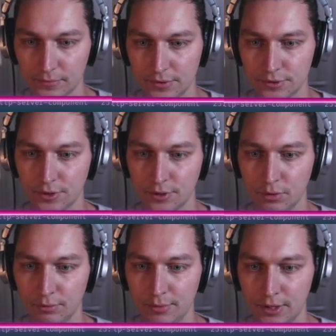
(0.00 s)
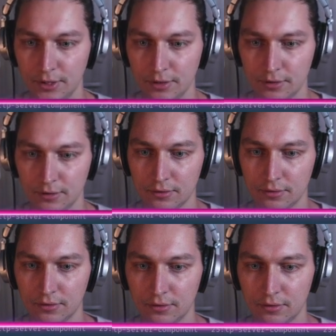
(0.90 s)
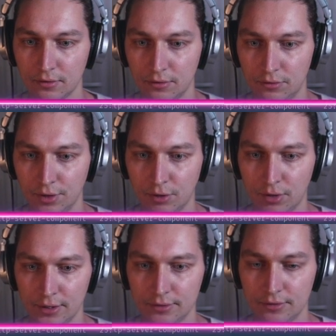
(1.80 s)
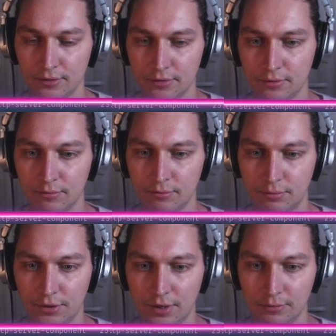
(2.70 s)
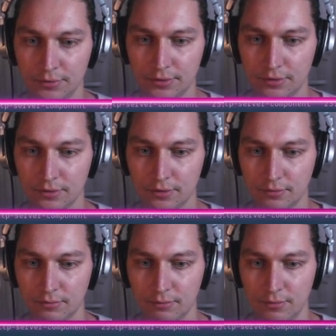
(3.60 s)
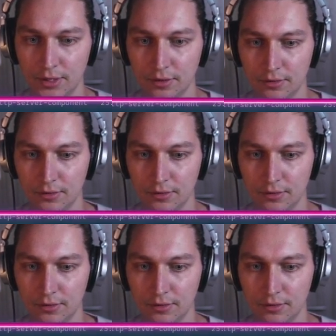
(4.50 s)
So it will be request params B,